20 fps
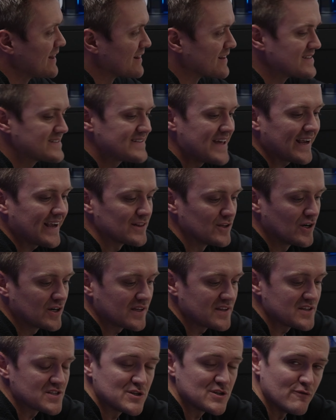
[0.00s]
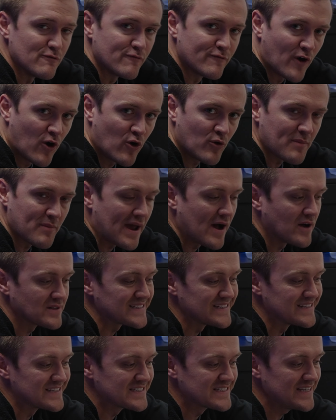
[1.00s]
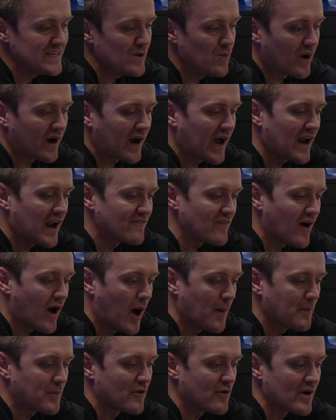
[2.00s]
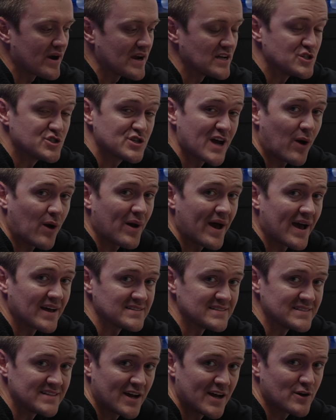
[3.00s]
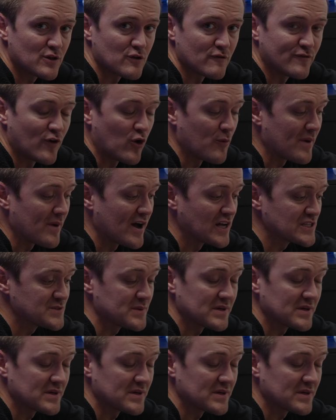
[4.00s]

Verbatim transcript: let's take a look at these two phone mounts and see what kind of upgrades JOWUA has done to their phone mounts,